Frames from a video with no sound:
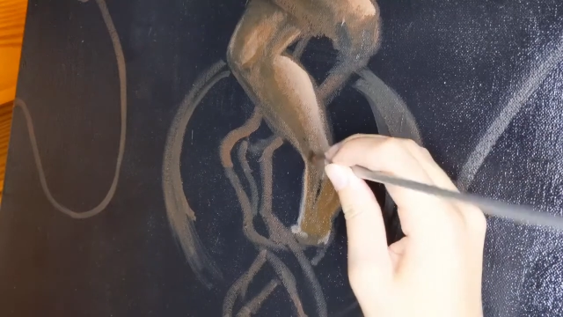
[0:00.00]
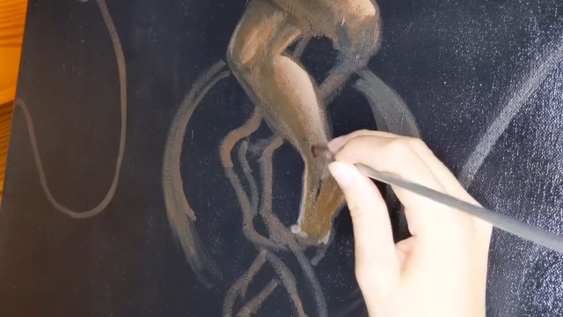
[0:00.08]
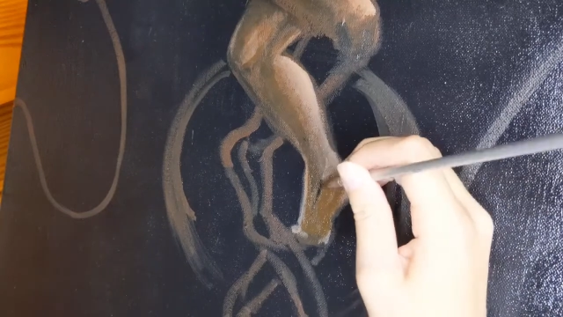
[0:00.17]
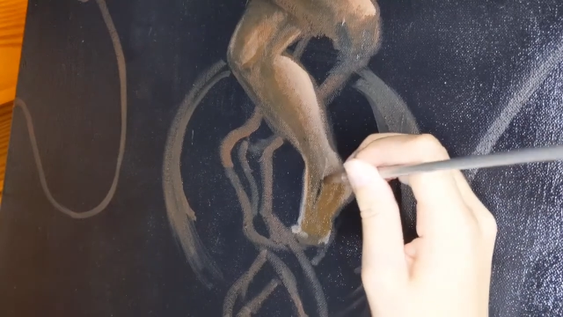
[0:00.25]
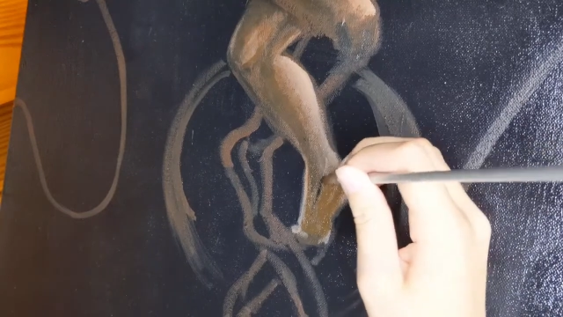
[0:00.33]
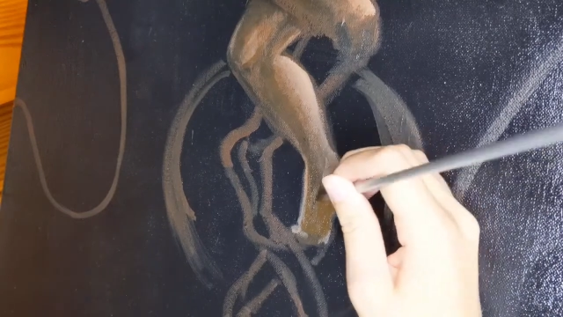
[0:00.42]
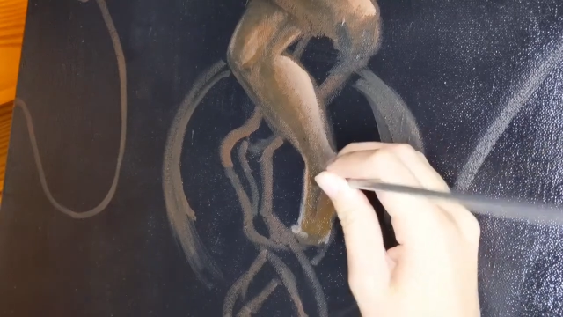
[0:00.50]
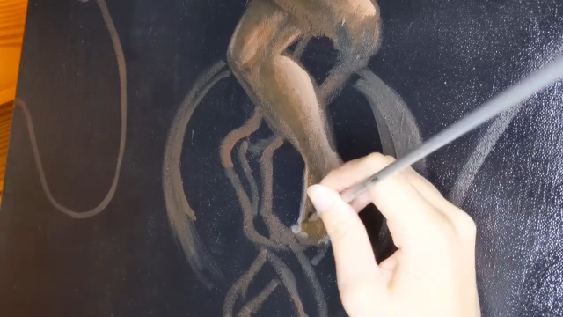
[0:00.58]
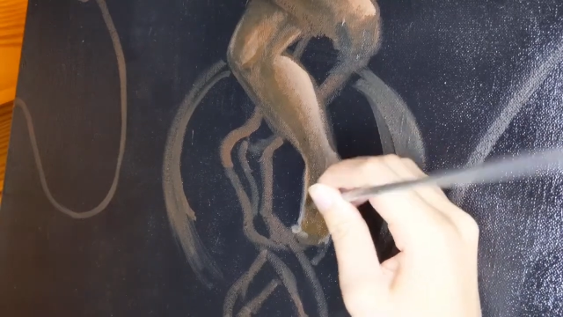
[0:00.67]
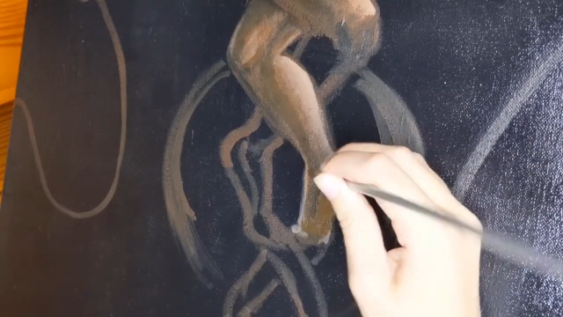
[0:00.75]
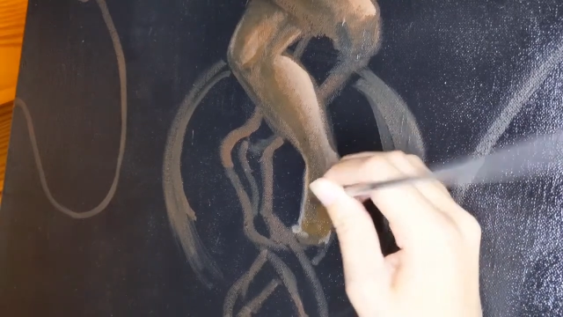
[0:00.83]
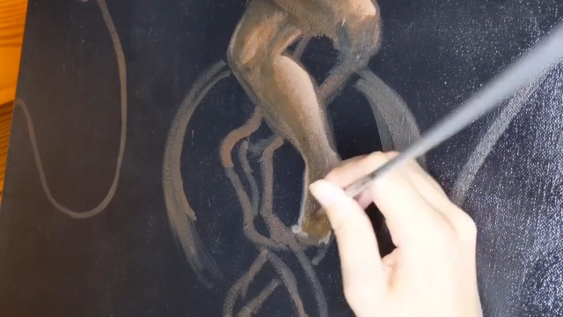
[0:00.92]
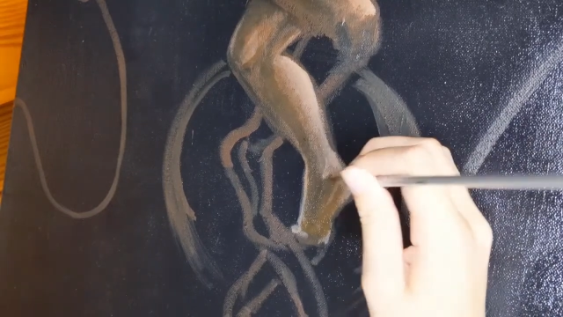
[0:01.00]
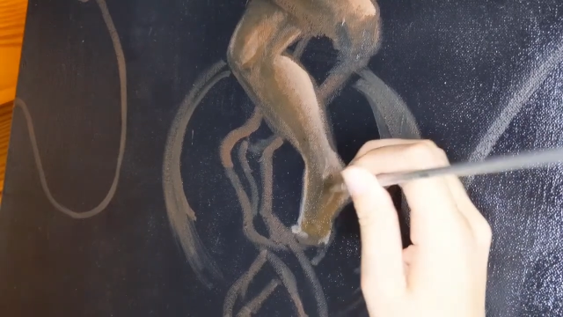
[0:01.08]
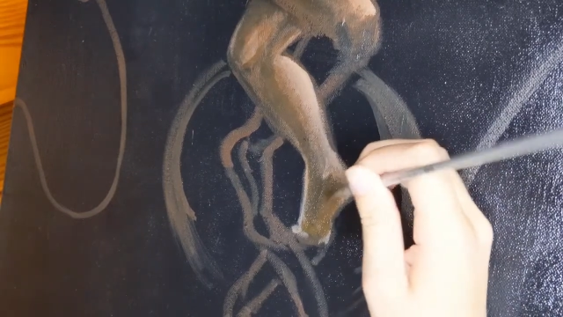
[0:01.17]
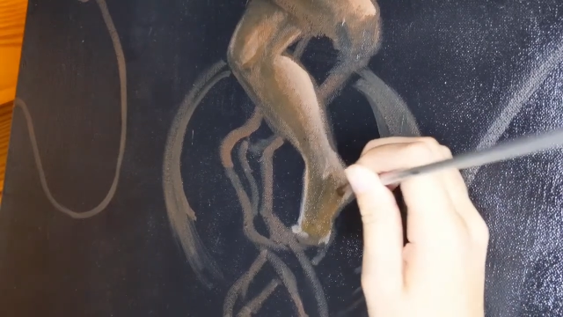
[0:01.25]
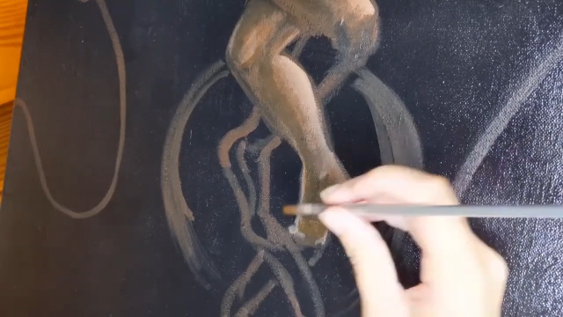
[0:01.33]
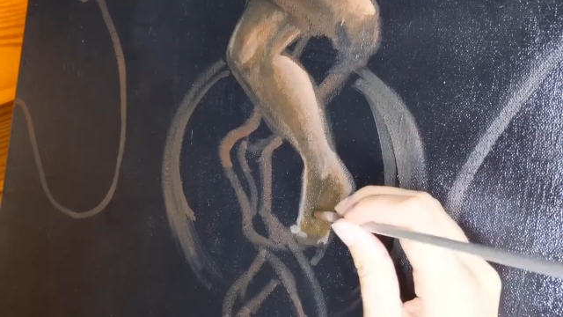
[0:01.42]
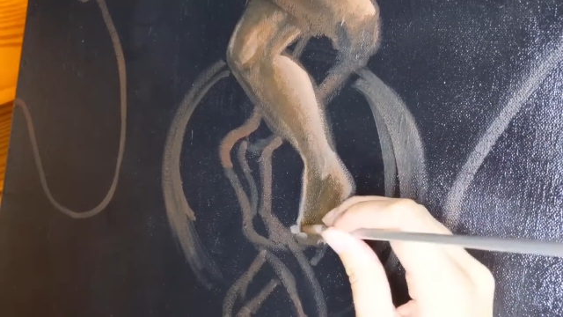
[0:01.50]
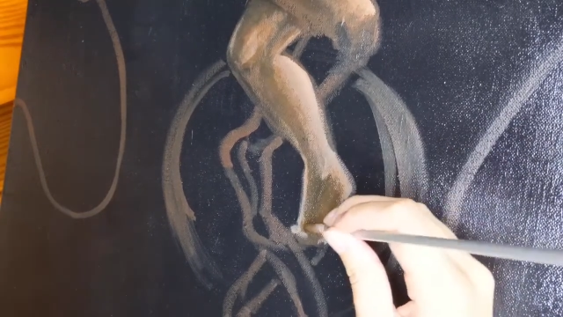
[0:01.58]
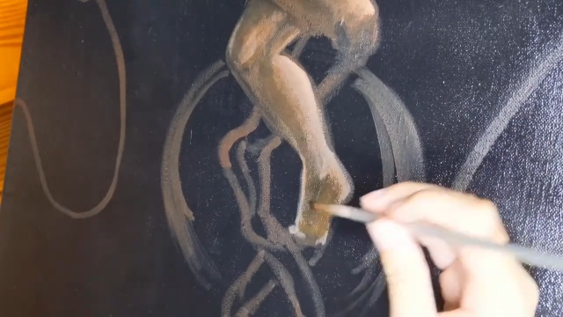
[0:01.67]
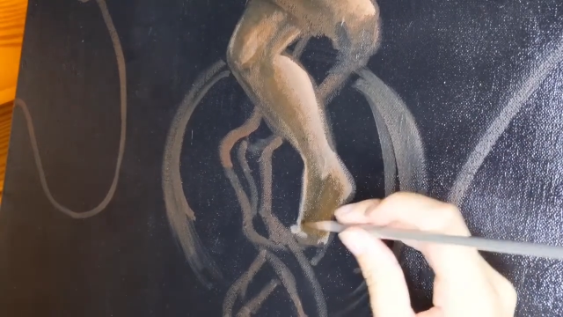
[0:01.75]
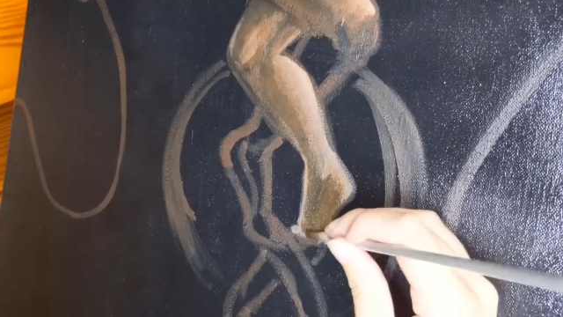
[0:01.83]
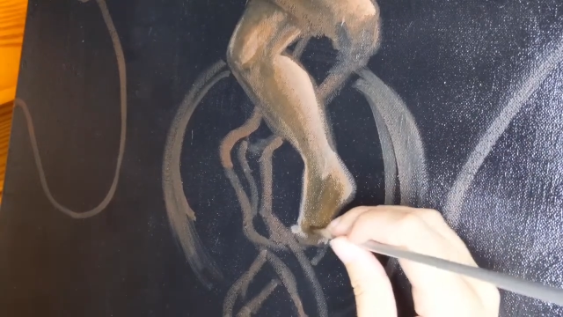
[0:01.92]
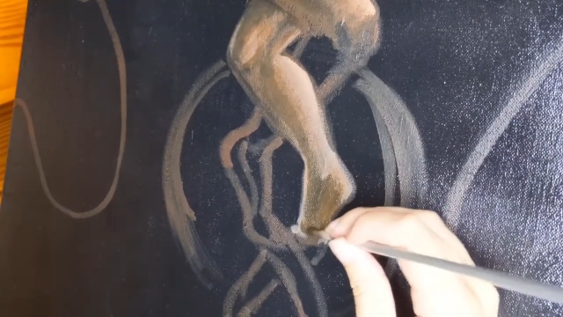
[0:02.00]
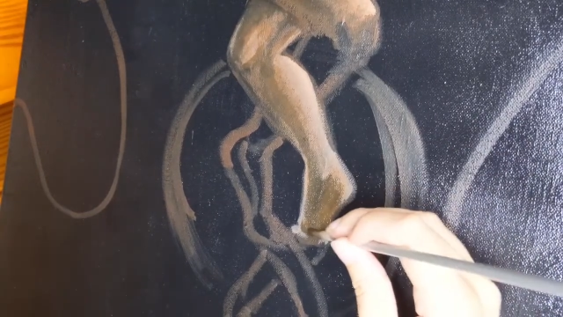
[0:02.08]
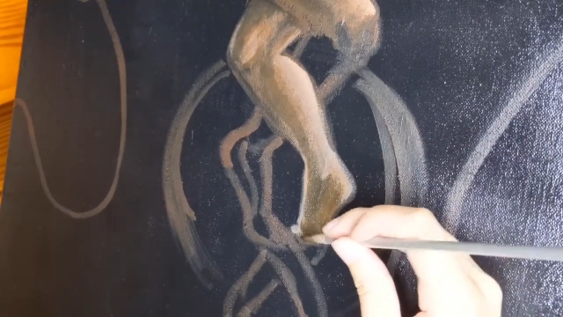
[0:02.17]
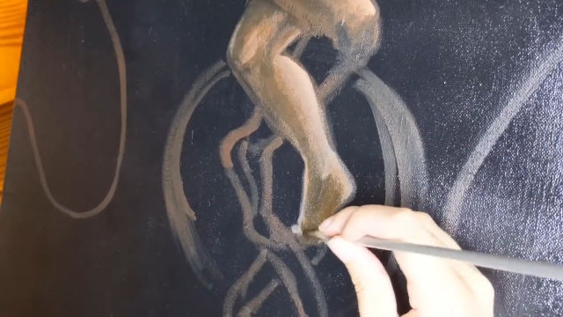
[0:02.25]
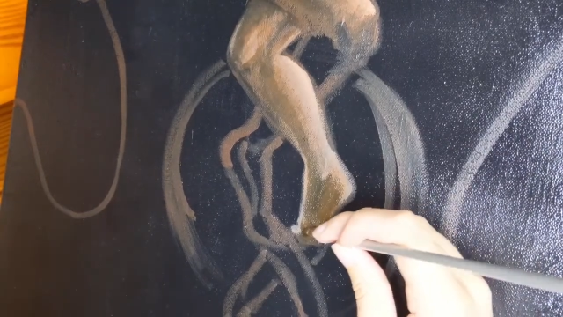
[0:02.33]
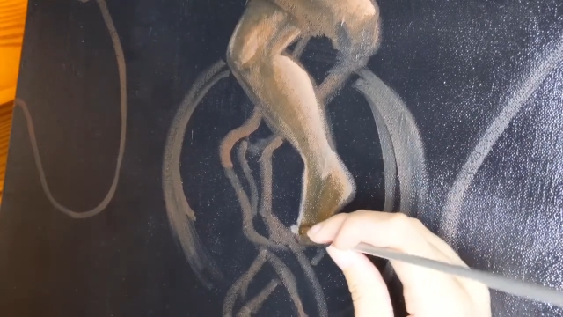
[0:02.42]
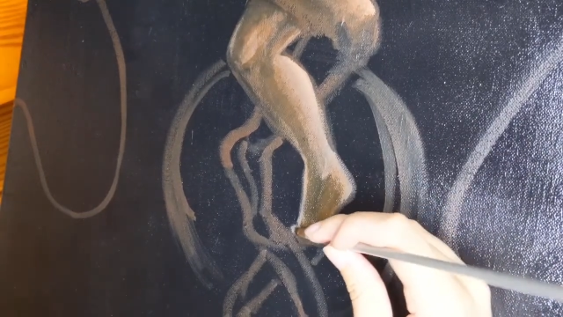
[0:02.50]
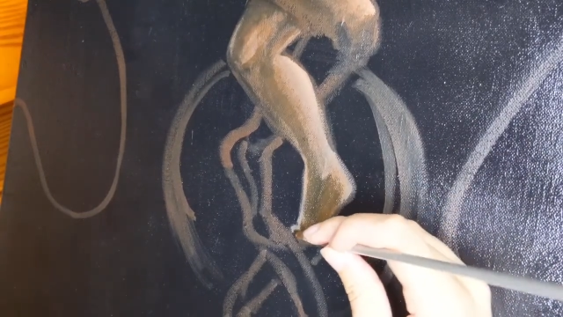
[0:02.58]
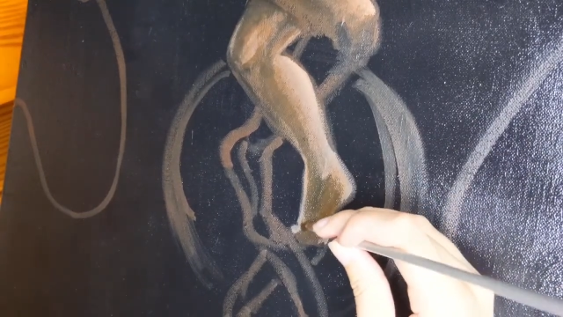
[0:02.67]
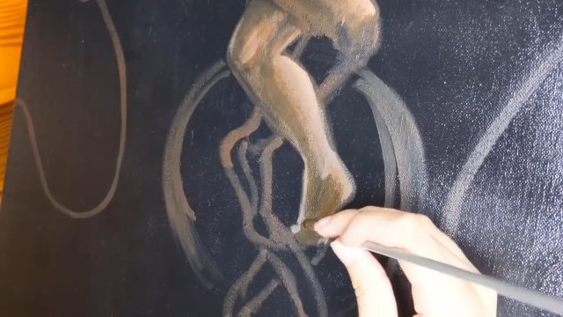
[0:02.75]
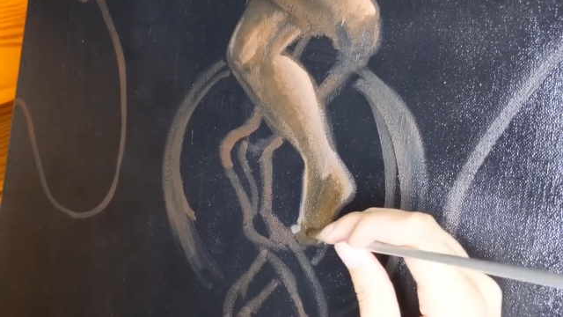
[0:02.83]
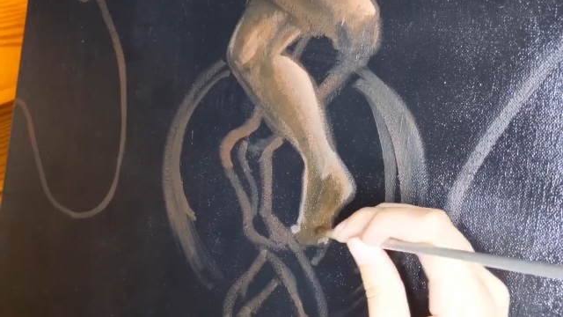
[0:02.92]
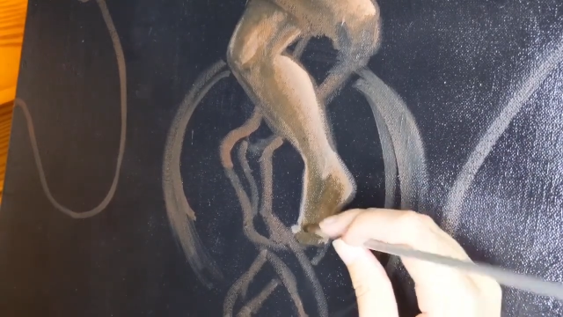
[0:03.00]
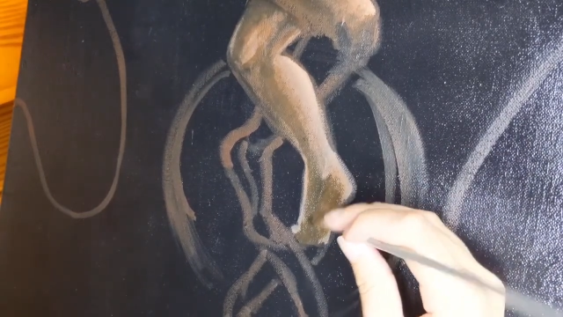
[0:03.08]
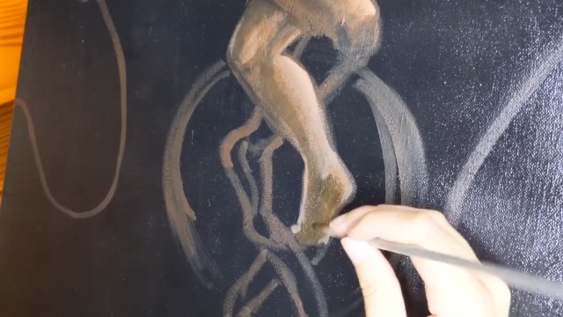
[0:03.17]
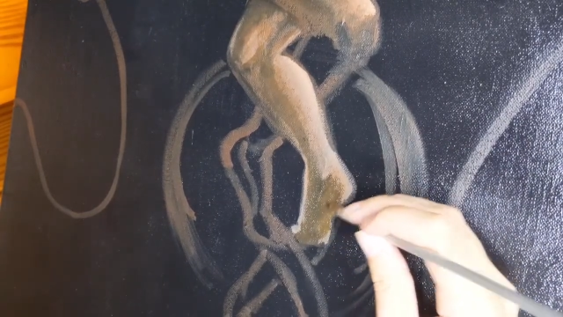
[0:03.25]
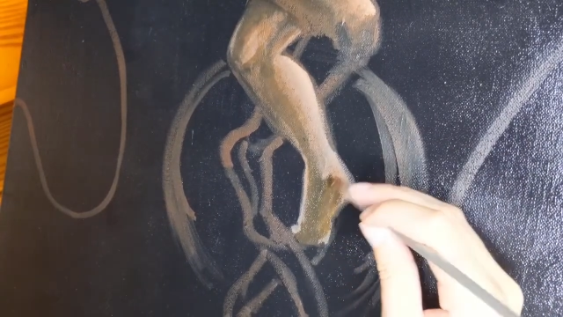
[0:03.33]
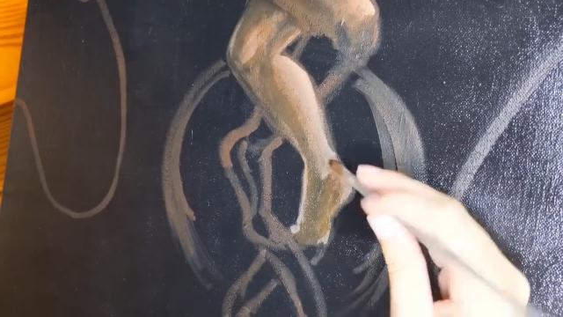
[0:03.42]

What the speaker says: (no speaker visible)